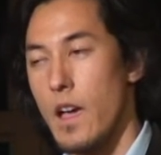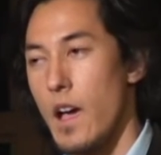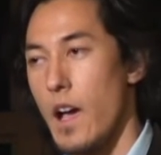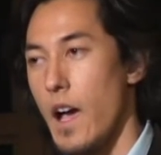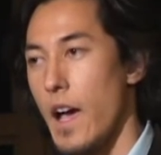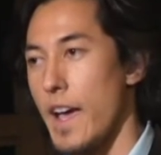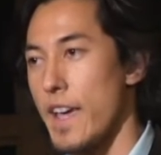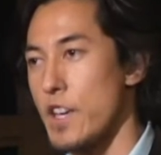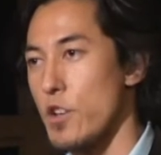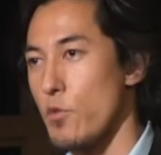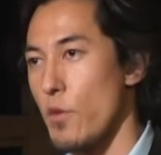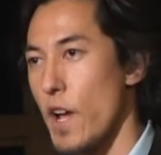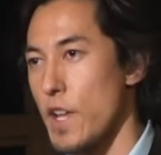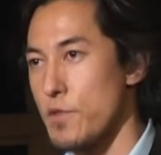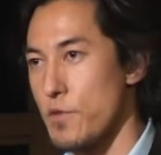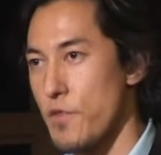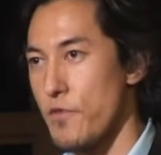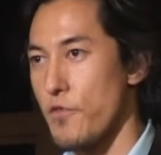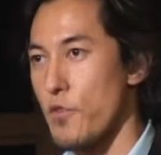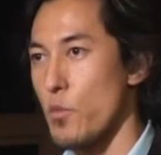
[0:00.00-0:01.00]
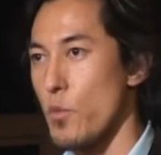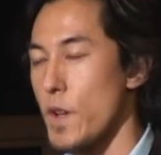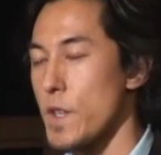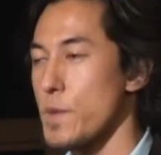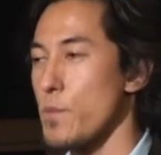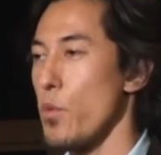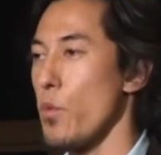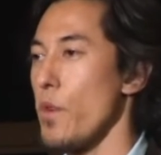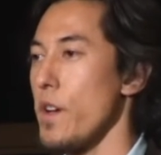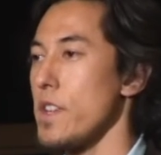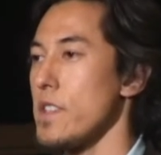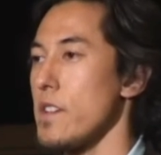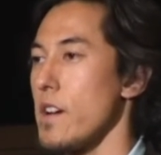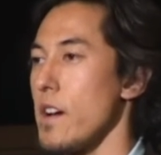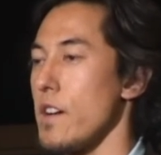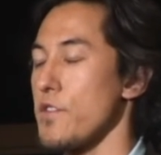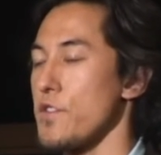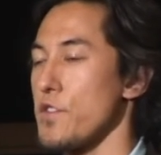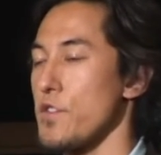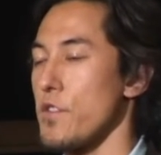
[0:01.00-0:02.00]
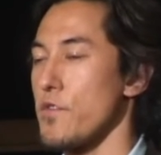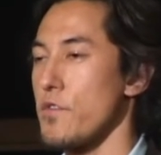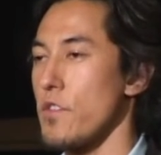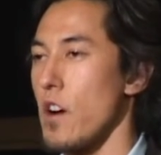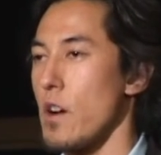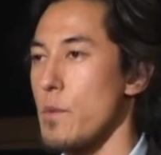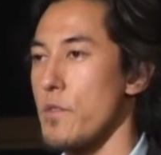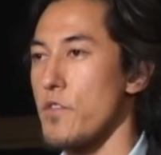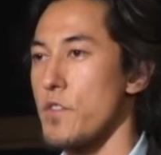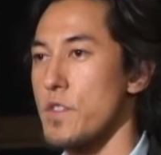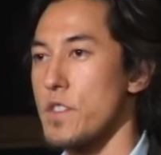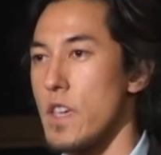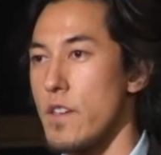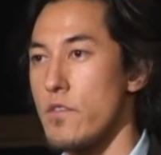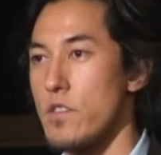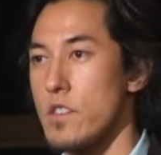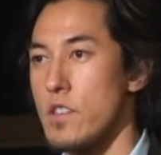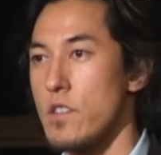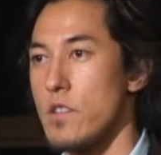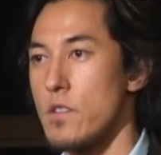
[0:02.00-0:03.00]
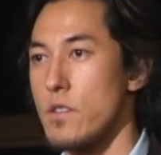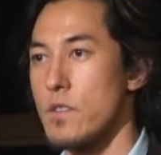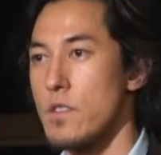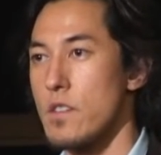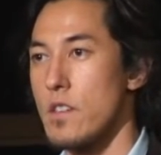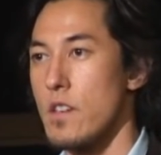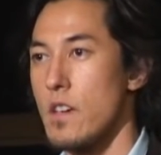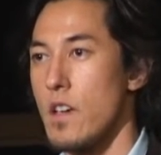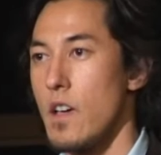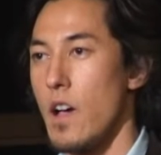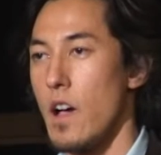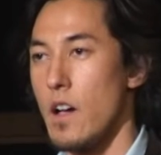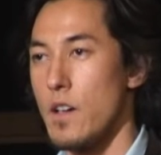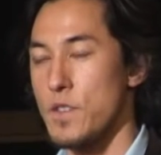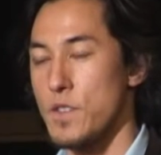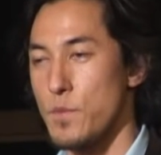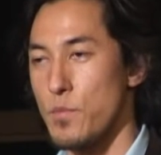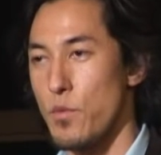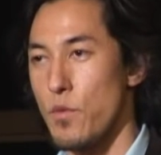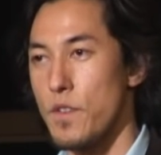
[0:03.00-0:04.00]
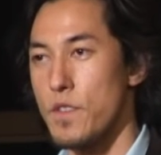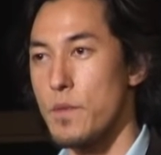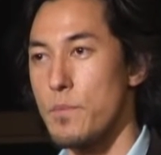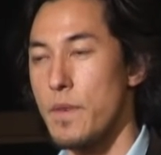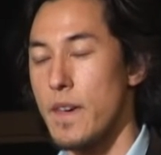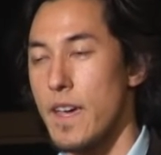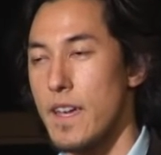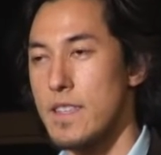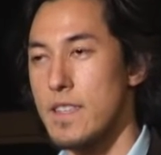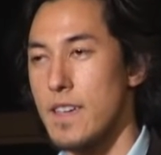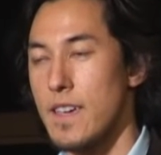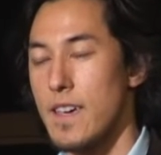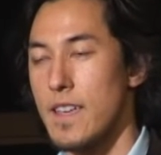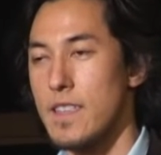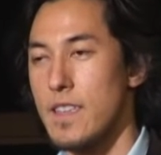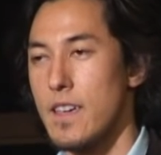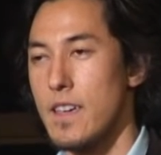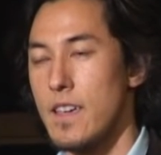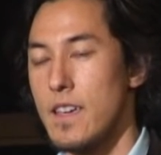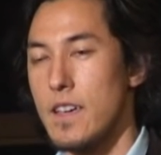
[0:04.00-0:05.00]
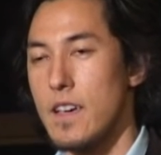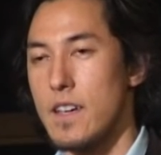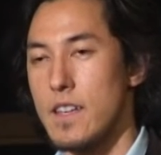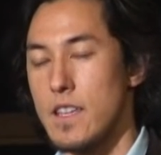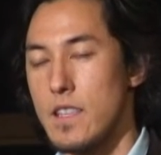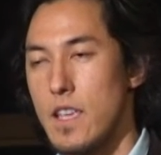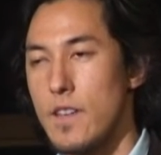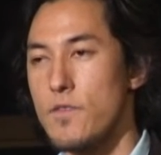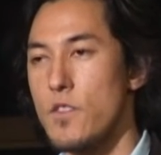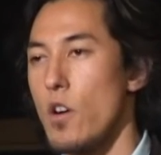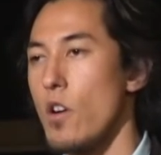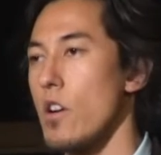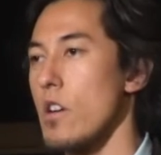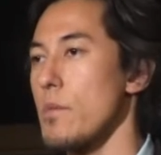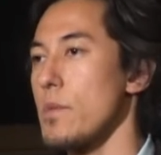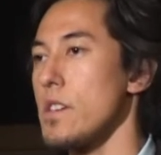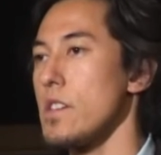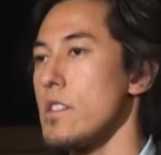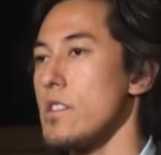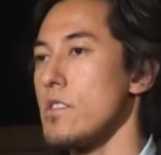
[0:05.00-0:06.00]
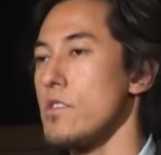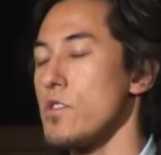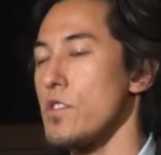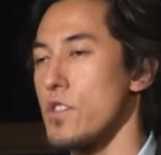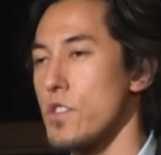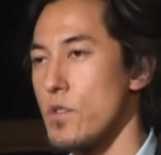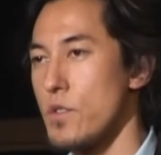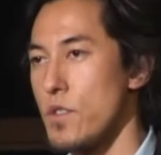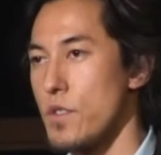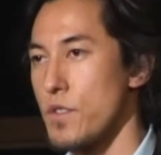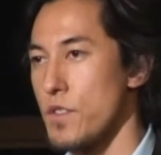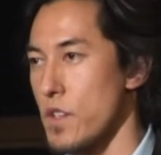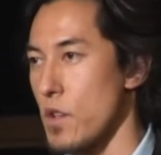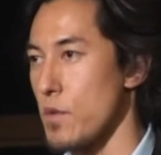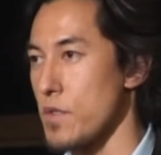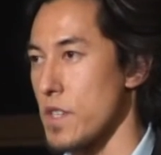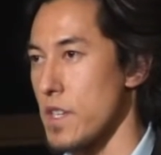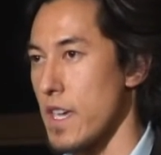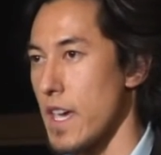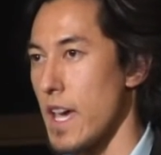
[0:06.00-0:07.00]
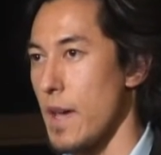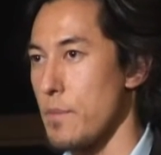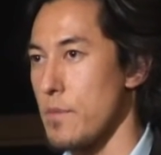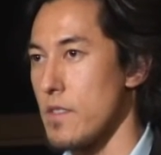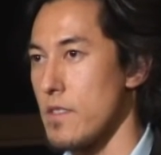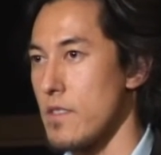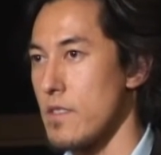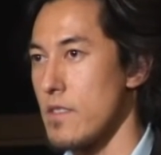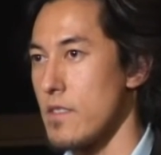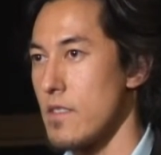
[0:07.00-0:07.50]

I graduated from West Point. I've served in the Army for seven years. I was deployed to Baghdad, and I left the Army just two years ago as a captain.